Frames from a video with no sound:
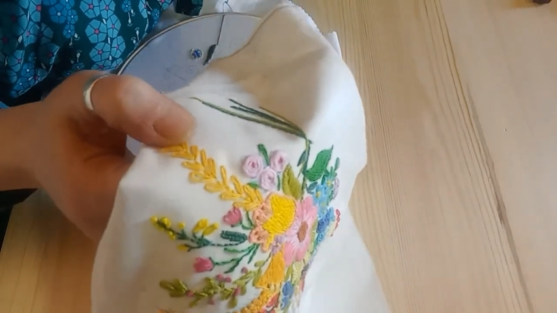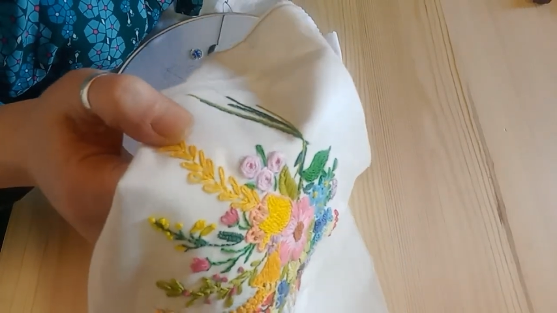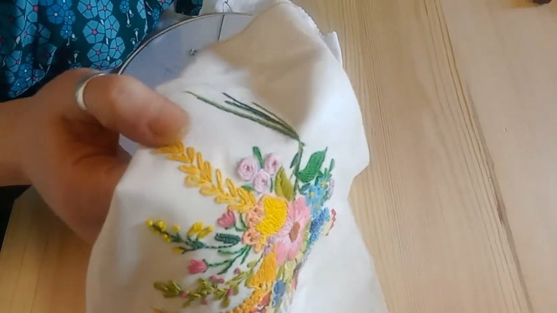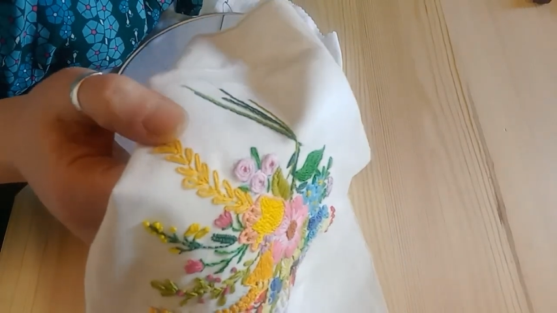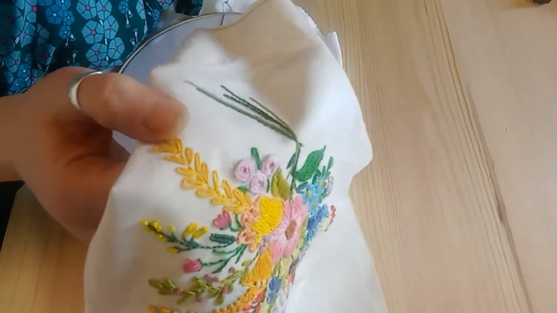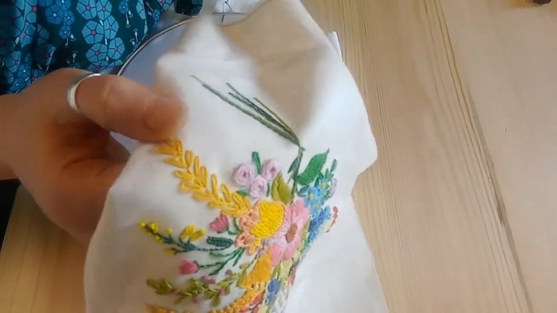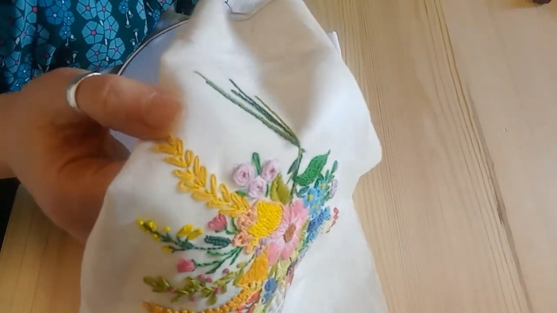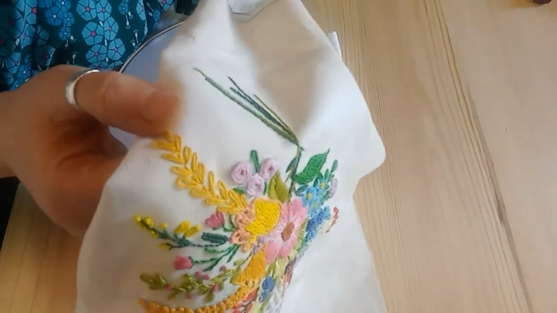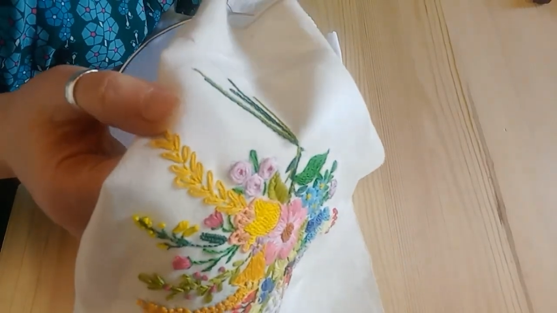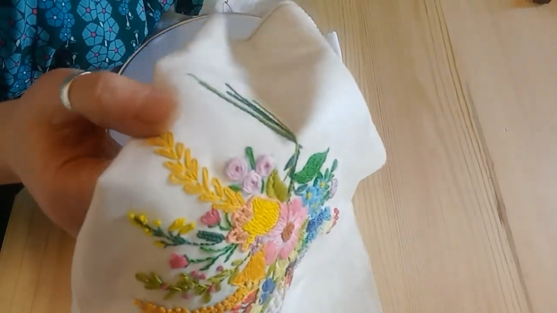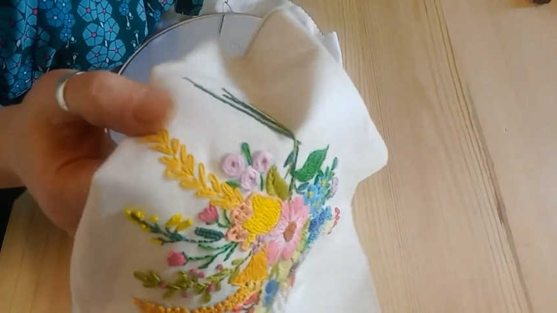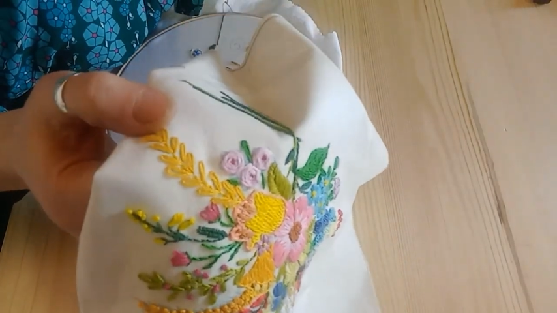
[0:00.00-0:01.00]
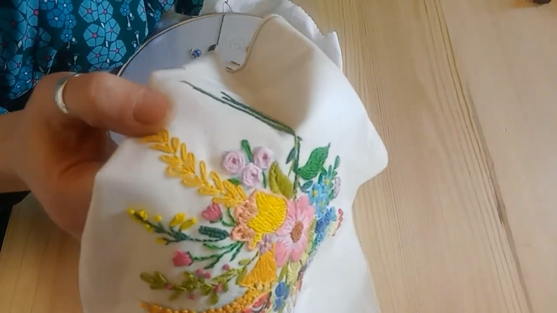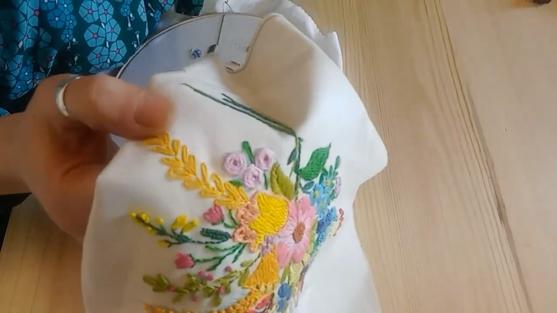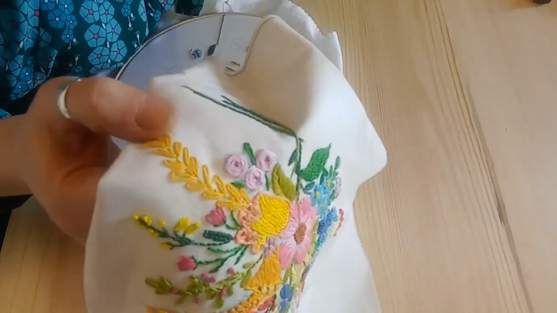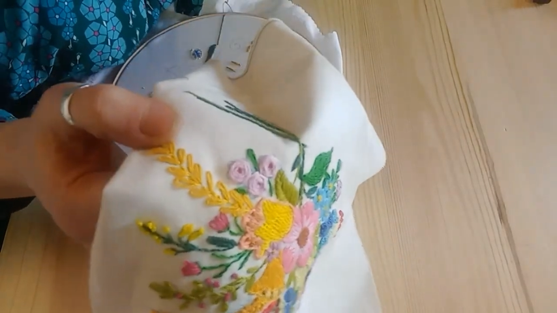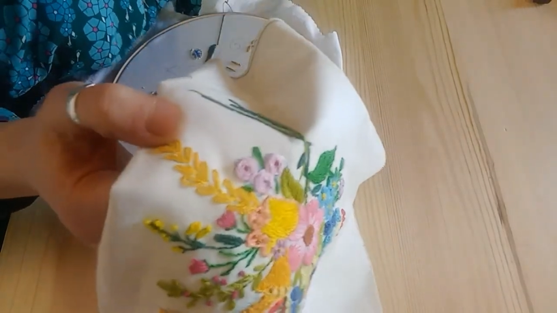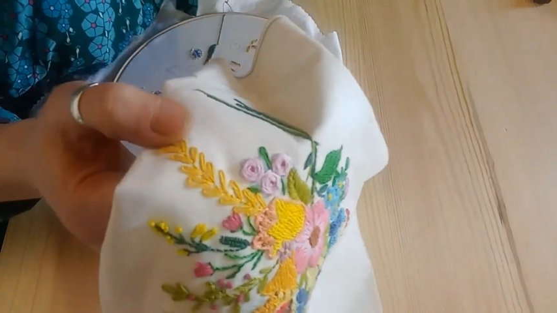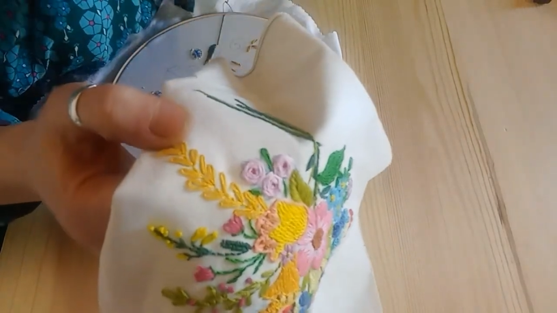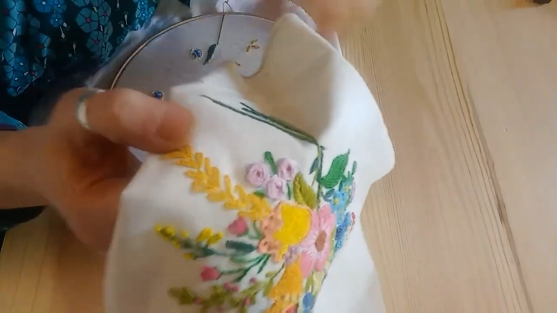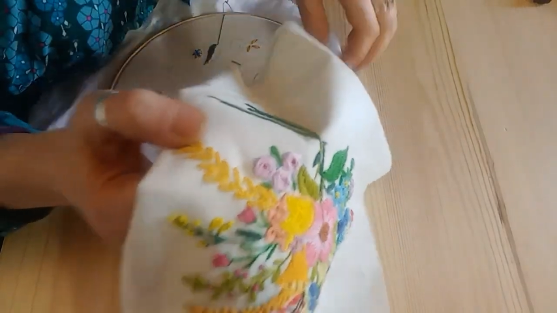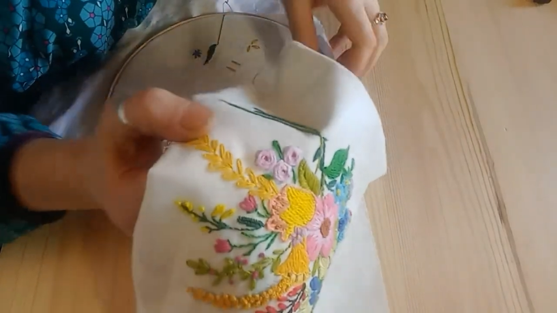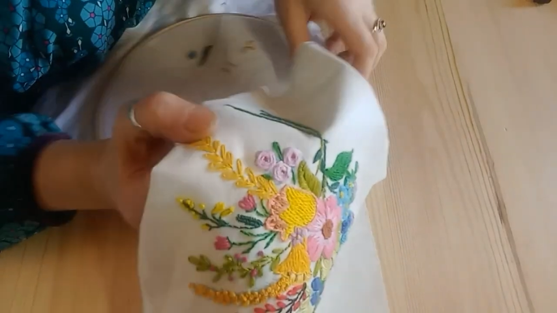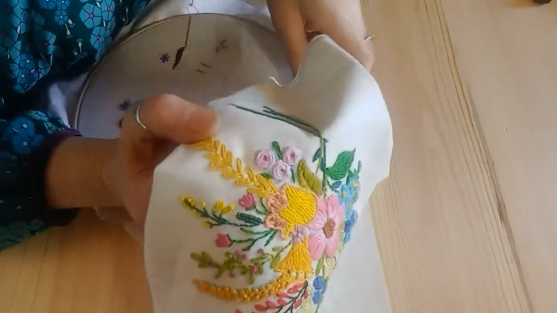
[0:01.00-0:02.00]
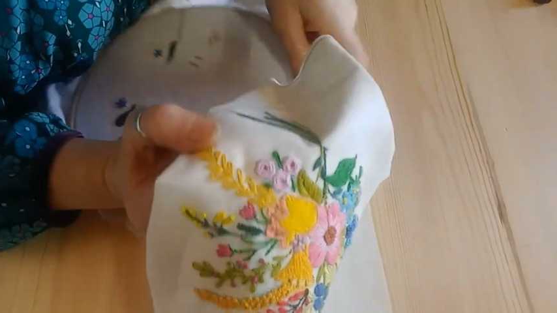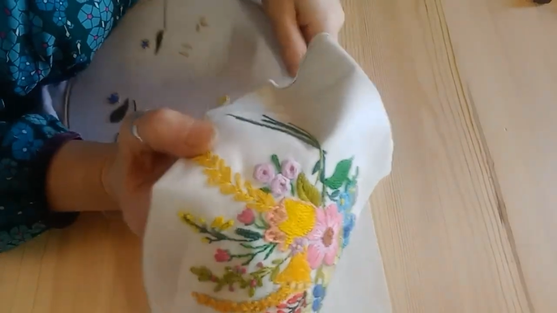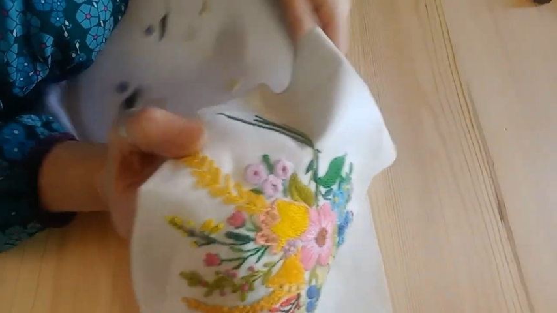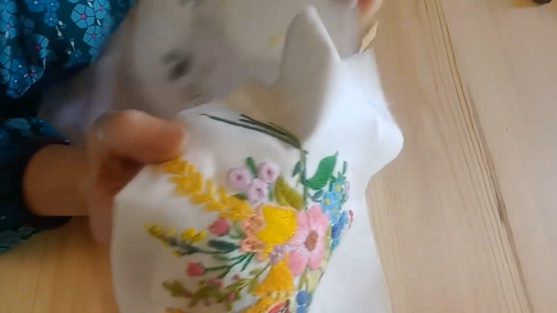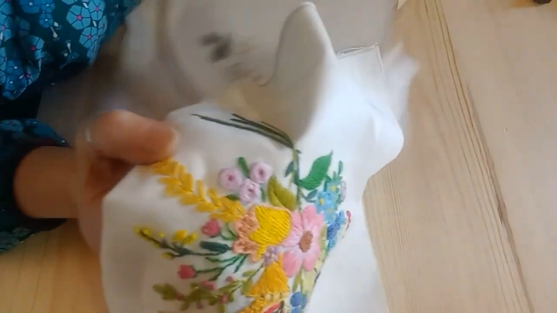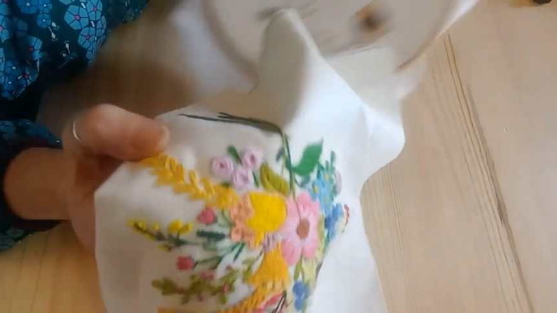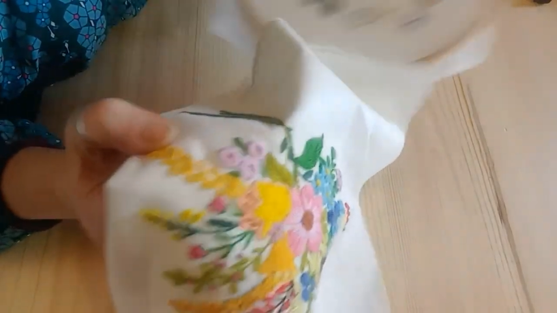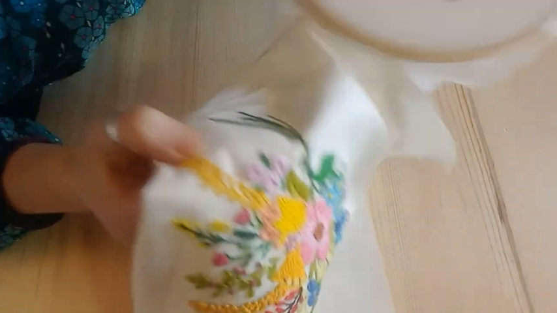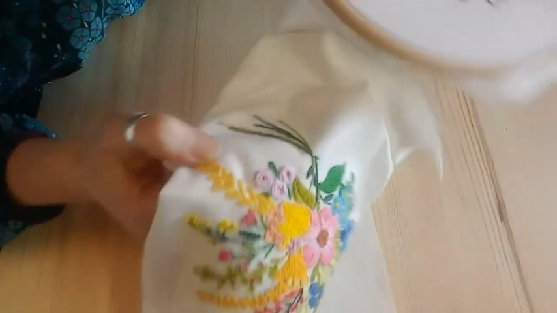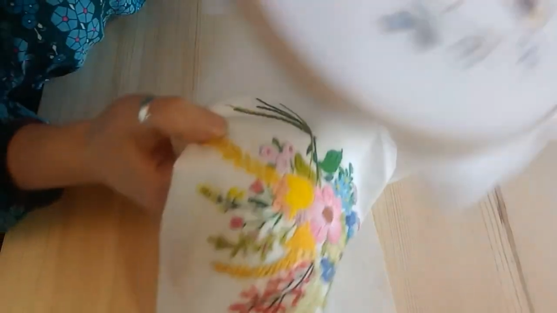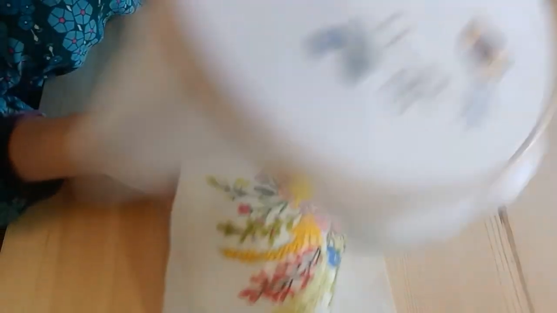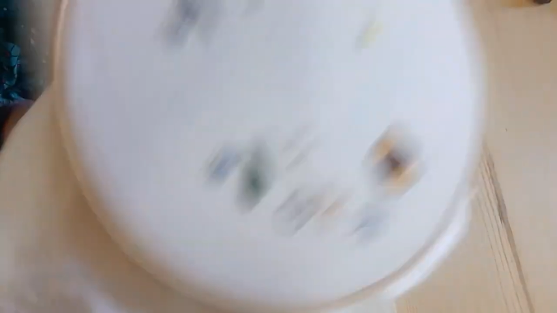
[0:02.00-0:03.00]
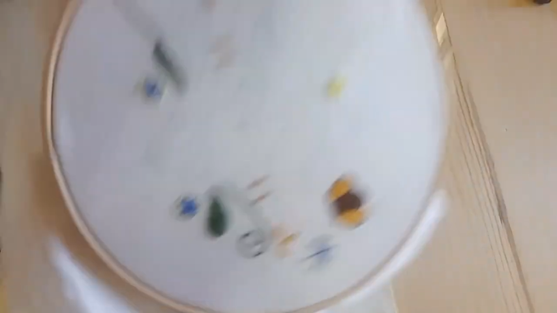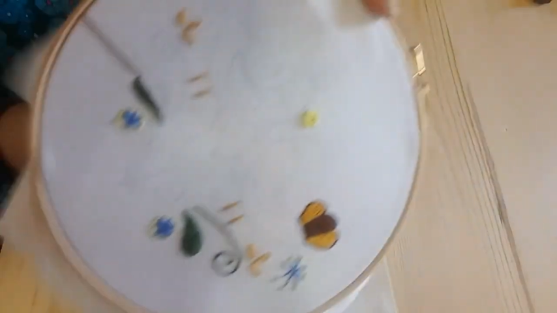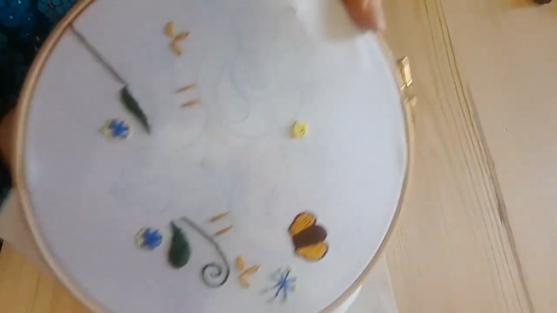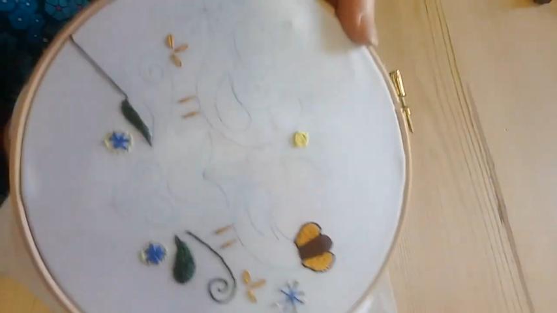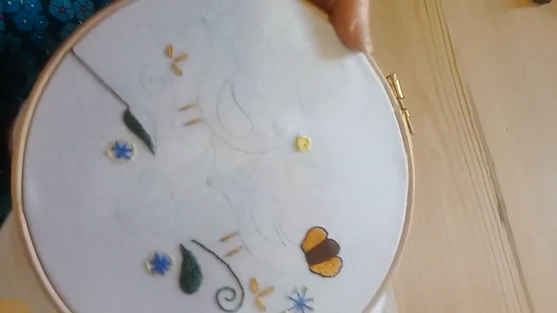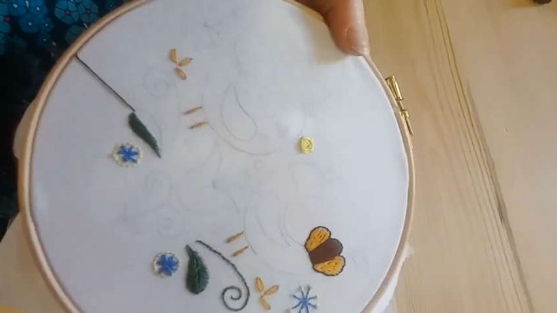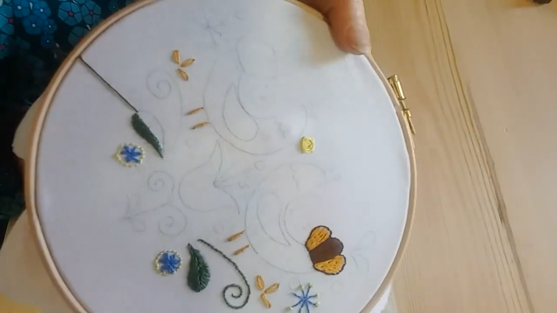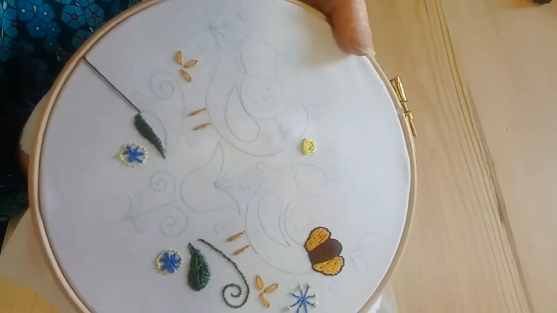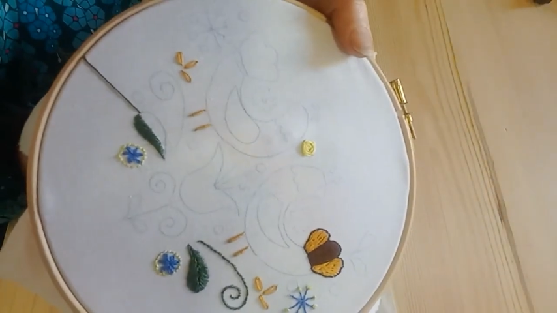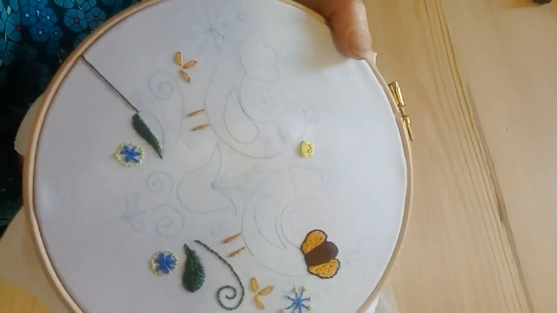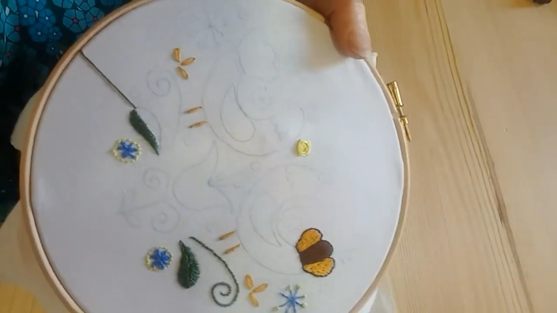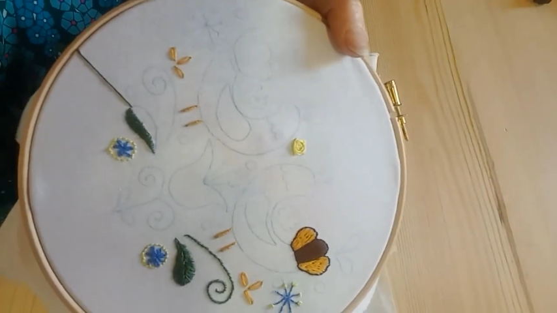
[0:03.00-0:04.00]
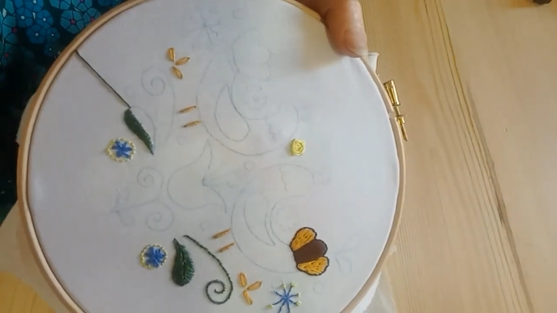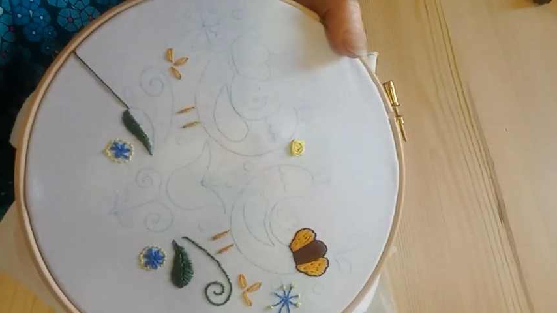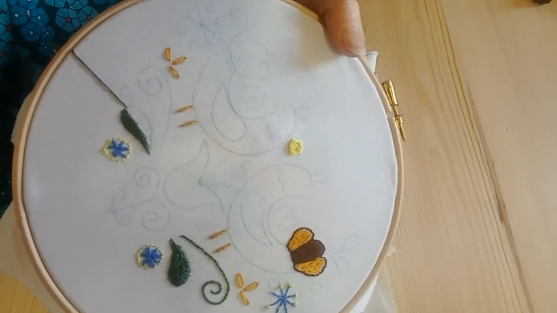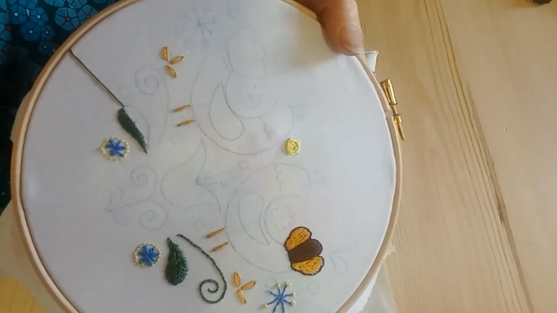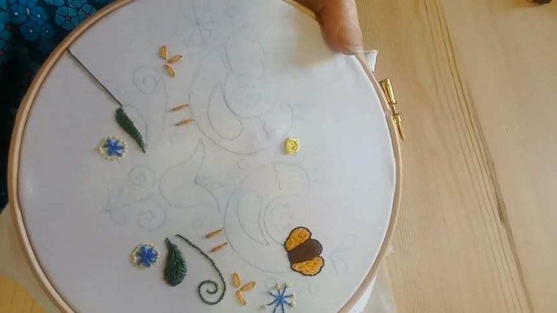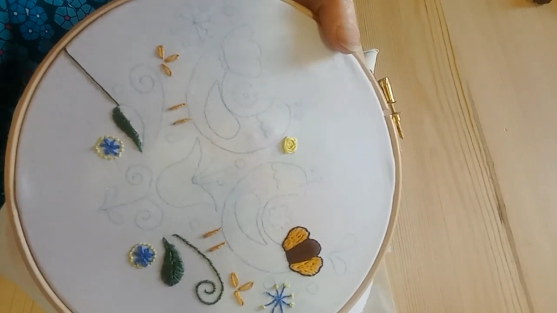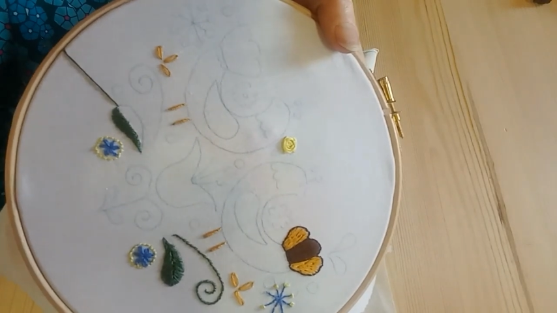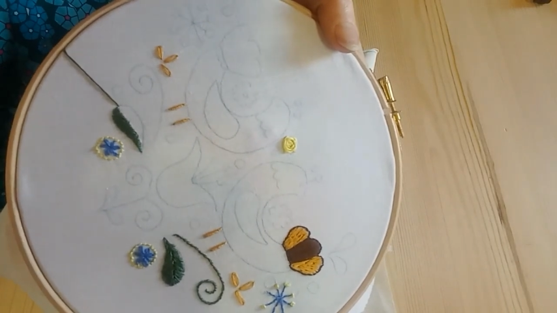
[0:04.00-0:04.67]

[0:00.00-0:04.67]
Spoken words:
[unreadable: no face in view]